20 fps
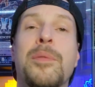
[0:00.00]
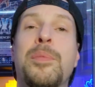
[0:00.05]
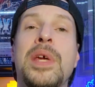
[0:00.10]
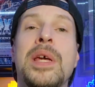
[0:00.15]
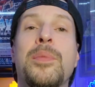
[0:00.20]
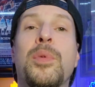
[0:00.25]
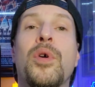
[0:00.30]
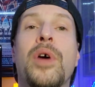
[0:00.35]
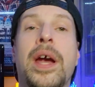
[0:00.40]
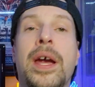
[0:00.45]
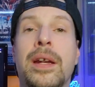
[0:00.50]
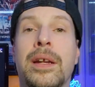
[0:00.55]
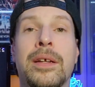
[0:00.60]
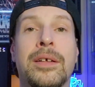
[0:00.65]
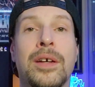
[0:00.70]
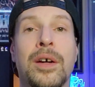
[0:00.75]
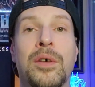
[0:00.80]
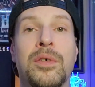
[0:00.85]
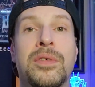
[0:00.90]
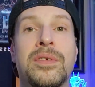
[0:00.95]
of people hated
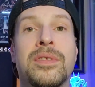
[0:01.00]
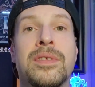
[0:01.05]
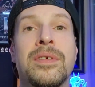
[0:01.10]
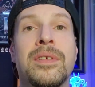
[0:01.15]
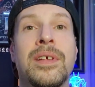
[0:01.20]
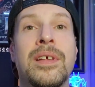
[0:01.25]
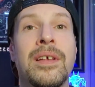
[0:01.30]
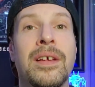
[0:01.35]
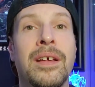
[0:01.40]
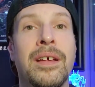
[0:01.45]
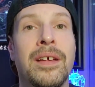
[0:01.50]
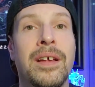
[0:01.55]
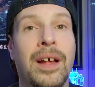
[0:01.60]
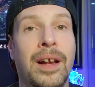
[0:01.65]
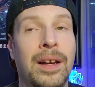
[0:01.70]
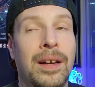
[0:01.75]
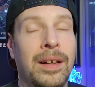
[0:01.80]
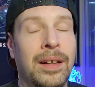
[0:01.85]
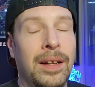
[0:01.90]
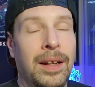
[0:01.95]
Ghost.
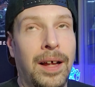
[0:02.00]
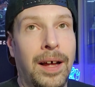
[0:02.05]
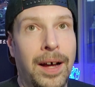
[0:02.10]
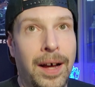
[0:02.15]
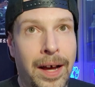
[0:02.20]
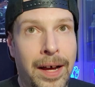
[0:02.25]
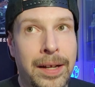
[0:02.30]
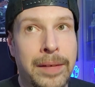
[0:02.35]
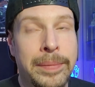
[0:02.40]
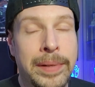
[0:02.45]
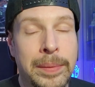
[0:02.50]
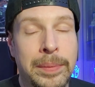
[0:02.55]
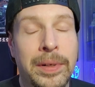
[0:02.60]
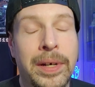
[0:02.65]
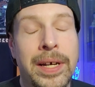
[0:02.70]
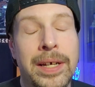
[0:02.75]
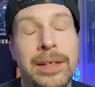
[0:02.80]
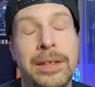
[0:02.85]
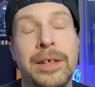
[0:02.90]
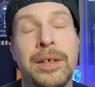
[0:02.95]
A lot of people
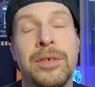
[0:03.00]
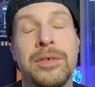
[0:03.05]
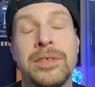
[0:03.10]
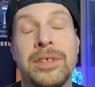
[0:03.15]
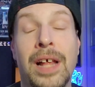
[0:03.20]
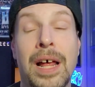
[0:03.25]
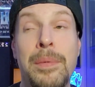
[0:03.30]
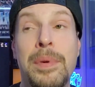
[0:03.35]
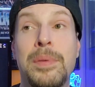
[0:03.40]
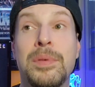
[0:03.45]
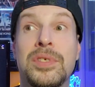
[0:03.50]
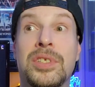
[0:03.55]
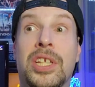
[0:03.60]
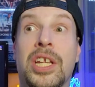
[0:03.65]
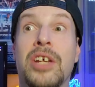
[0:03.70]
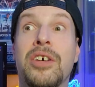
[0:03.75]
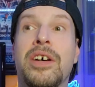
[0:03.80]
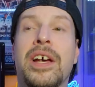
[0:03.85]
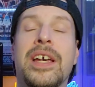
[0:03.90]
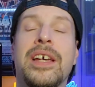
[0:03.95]
hated Ghost. A lot of people
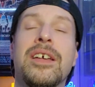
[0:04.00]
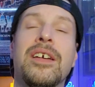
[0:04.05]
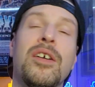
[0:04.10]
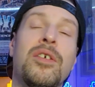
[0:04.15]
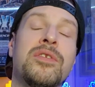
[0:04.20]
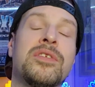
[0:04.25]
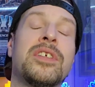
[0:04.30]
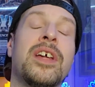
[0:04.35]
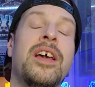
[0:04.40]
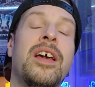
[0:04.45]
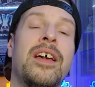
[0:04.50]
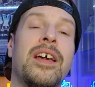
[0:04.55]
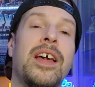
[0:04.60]
still hate Ghost.